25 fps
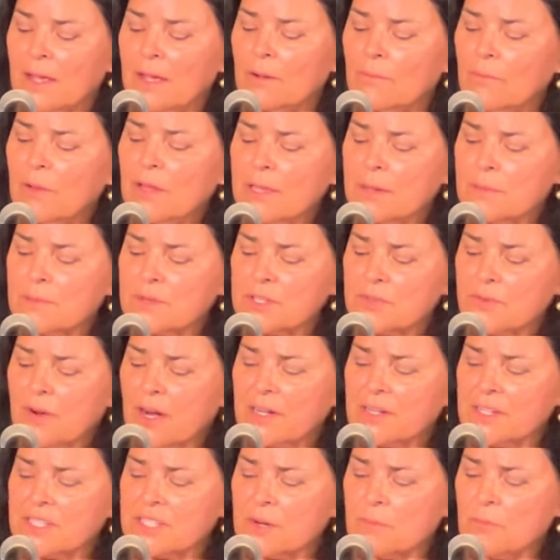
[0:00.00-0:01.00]
William was
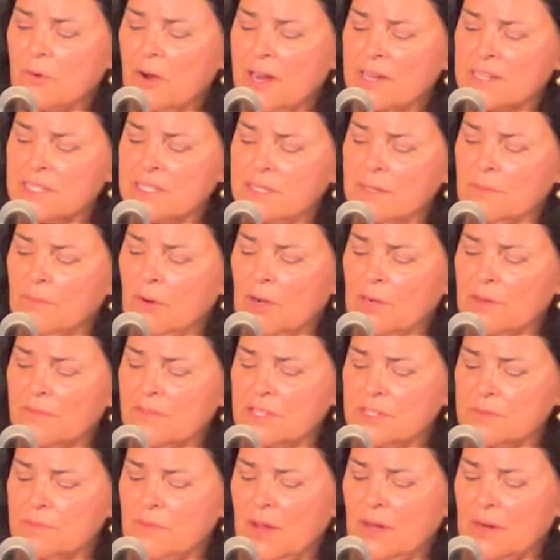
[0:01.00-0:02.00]
trying to suppress the part of
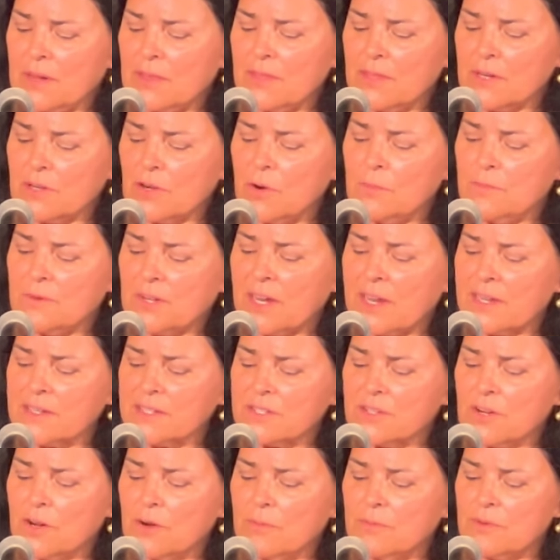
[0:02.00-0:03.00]
his mind that hoped
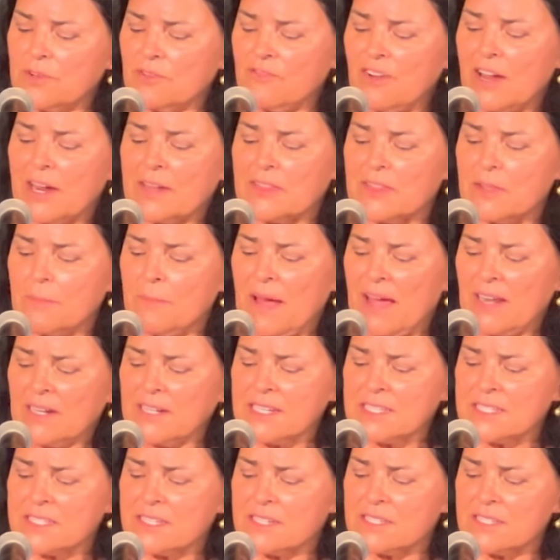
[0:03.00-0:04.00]
against hope to find the
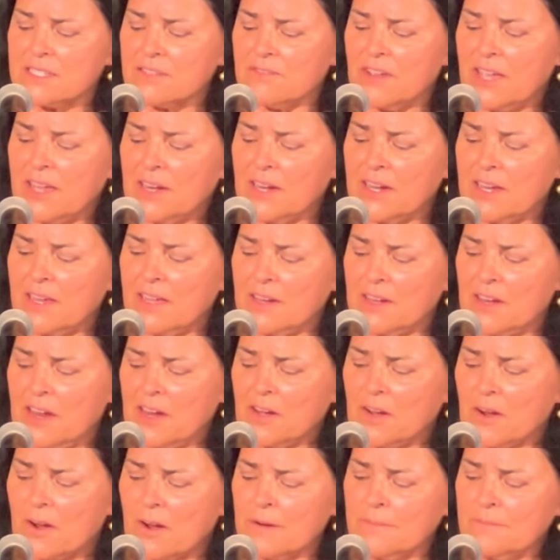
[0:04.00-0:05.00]
palace in Savannah at
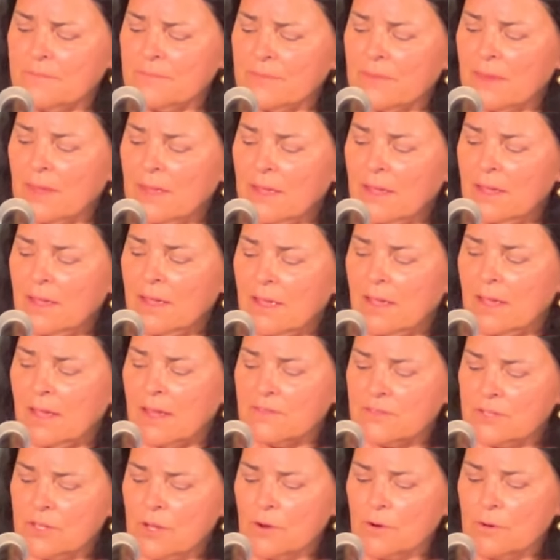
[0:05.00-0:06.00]
anchor.
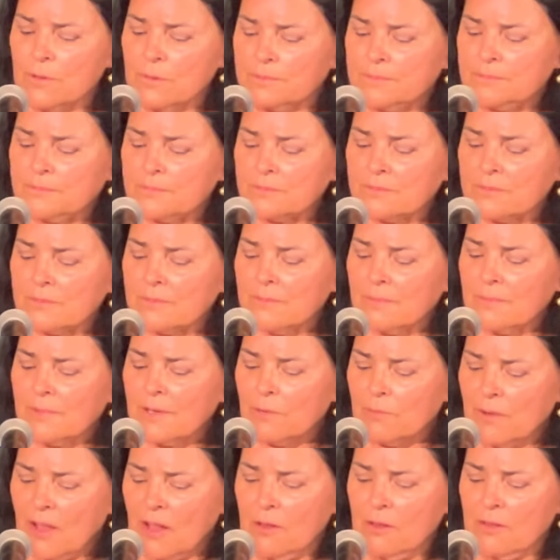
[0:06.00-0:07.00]
If so,
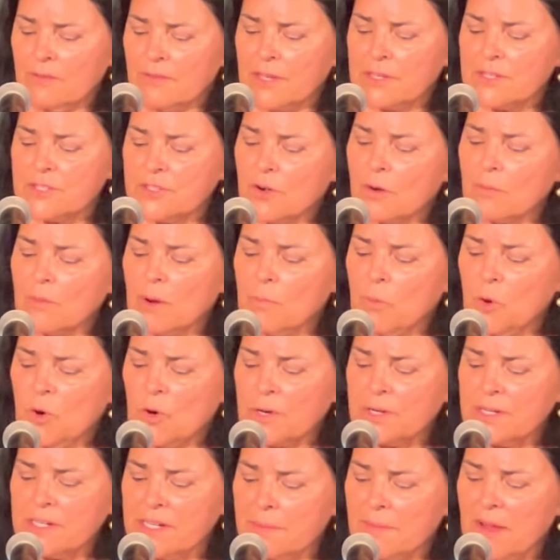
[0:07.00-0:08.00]
well, they'd storm
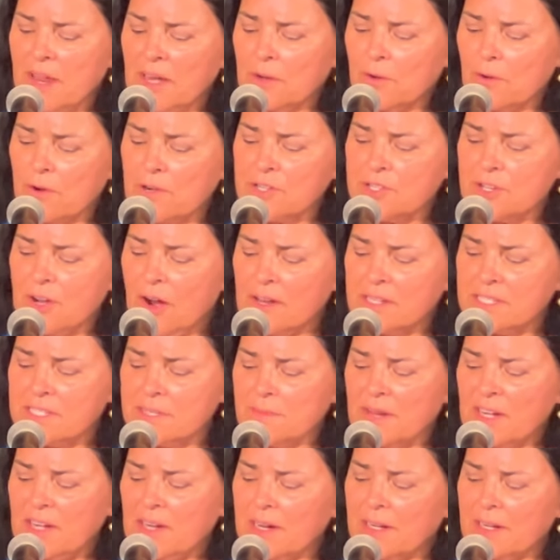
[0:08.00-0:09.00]
aboard and demand Lord John's
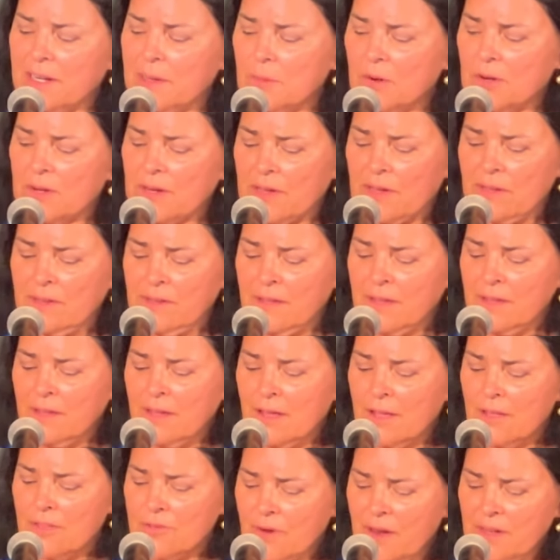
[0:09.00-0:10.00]
immediate liberty,
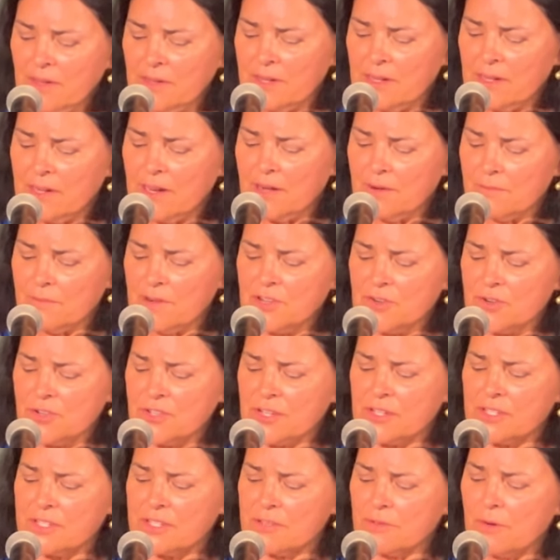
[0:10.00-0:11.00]
threatened to cut
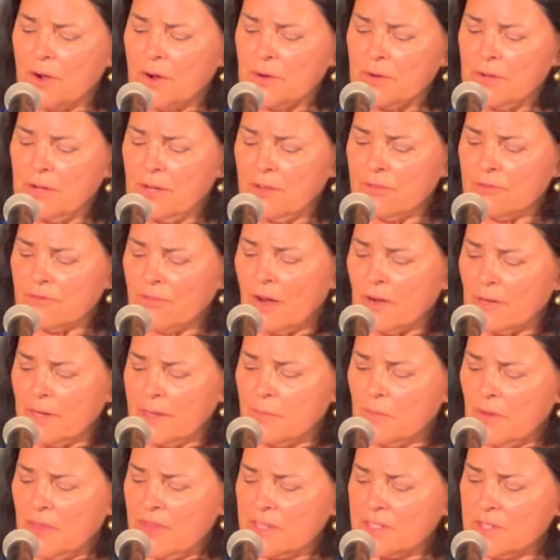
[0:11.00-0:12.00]
Richardson's throat, throttle
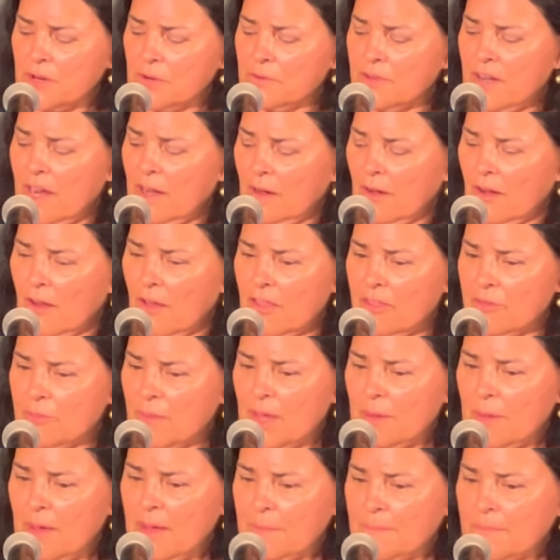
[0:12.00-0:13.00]
him with his own neckcloth
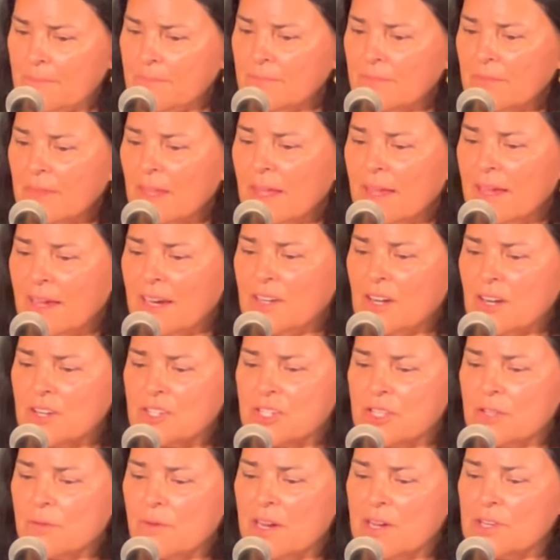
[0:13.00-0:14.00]
maybe. He
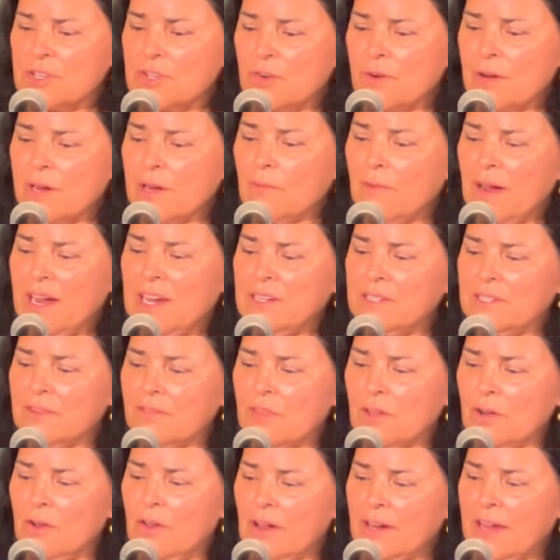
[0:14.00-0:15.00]
touched the reassuring weight
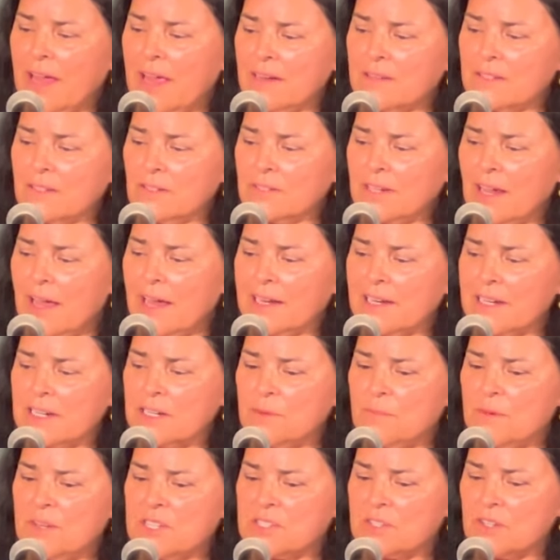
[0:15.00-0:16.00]
of the long-handled
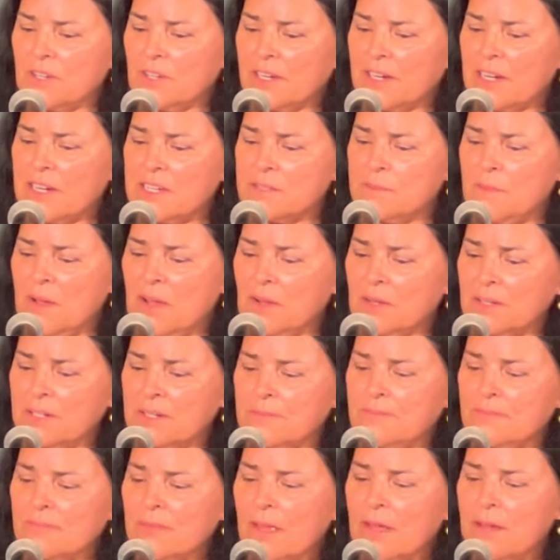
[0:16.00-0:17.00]
Highland pistol in his belt,
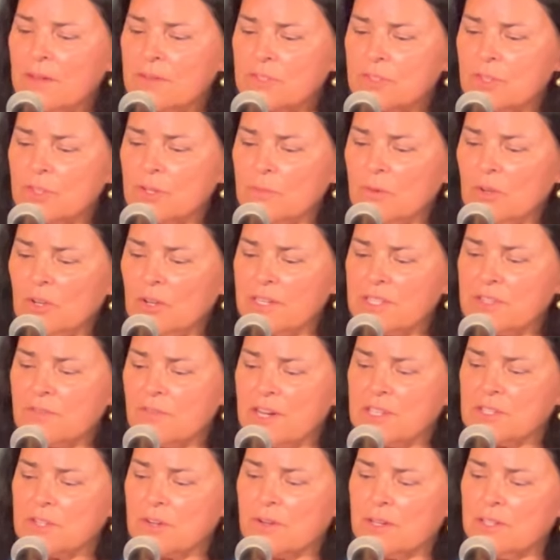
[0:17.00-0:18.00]
suitable, as
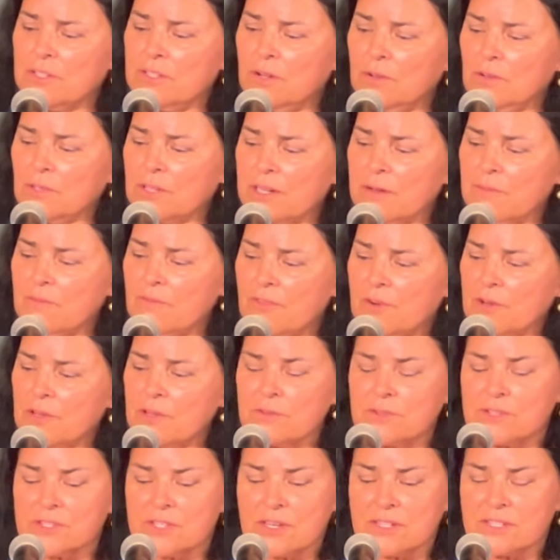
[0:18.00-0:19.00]
Fraser had told him, for
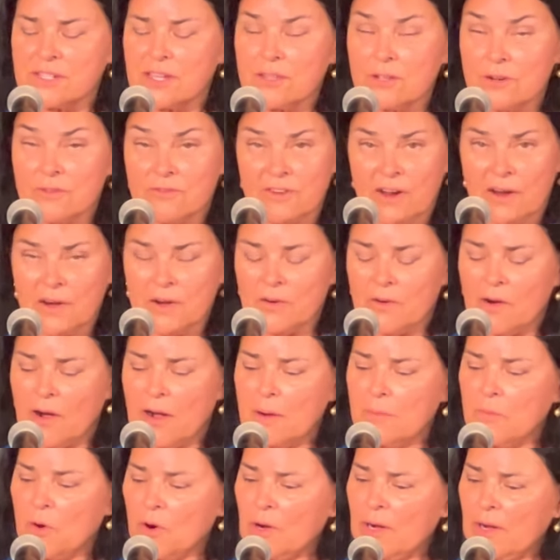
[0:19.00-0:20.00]
use as either
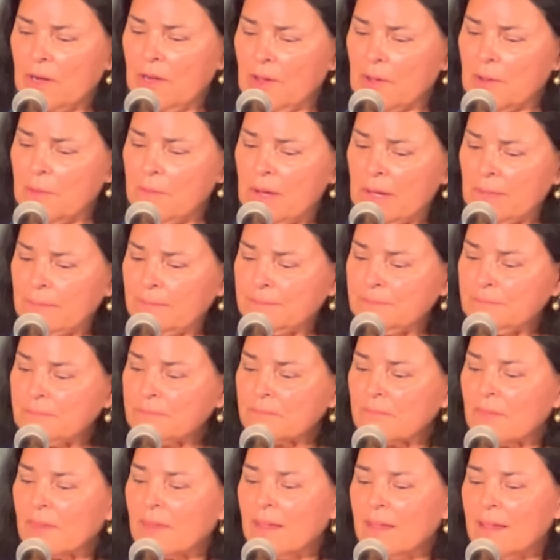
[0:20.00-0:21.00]
firearm or club.
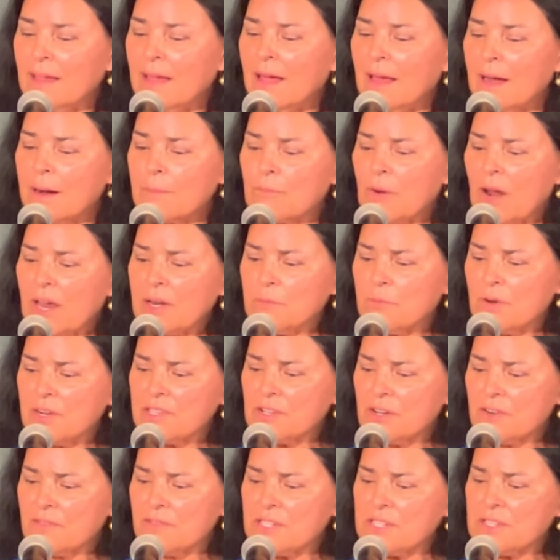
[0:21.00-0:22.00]
Right,
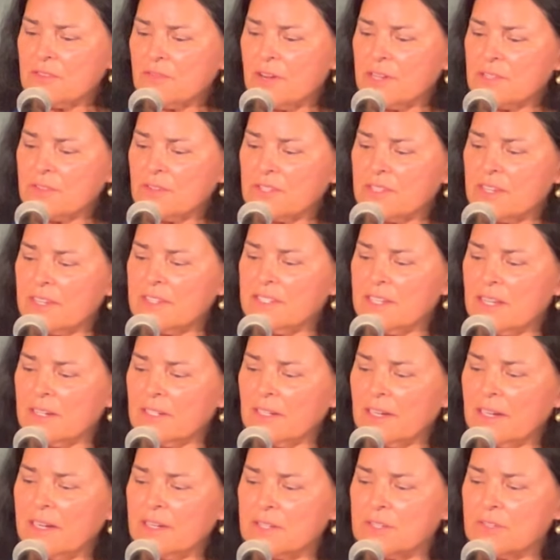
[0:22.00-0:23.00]
preserve us, Fraser said
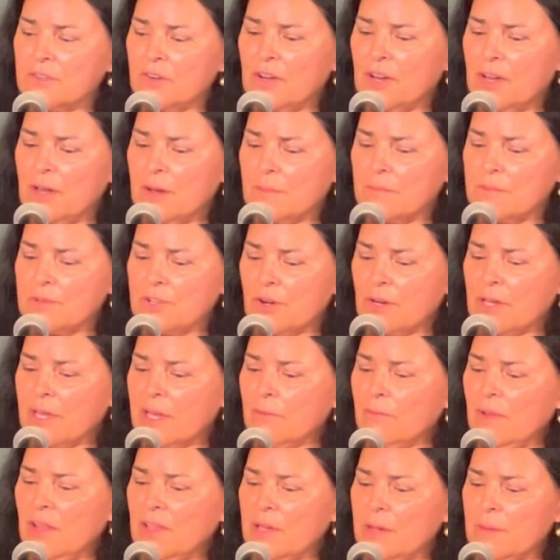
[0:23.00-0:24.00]
suddenly and stood up,
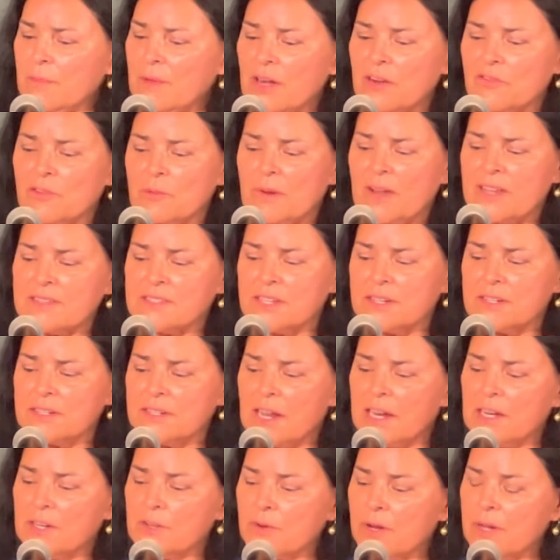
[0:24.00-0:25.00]
jerking William out of a pleasant
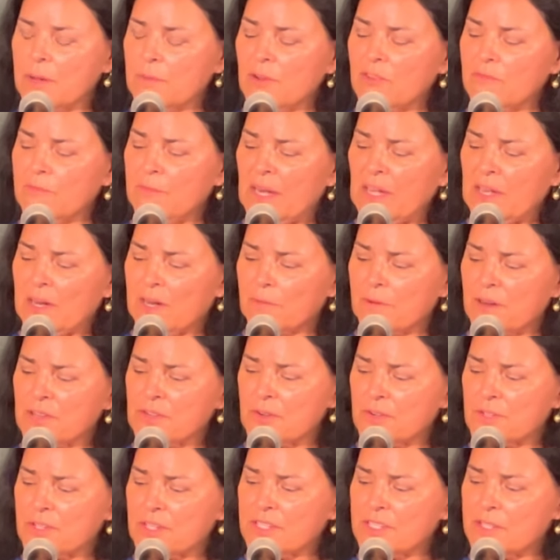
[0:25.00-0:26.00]
daydream of beating
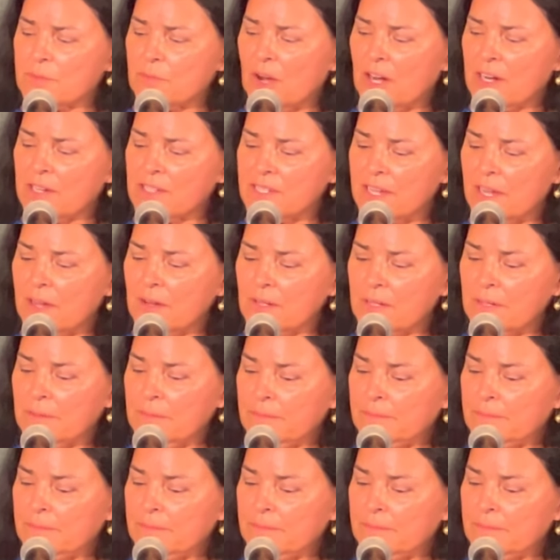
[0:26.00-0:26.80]
Richardson's brains out.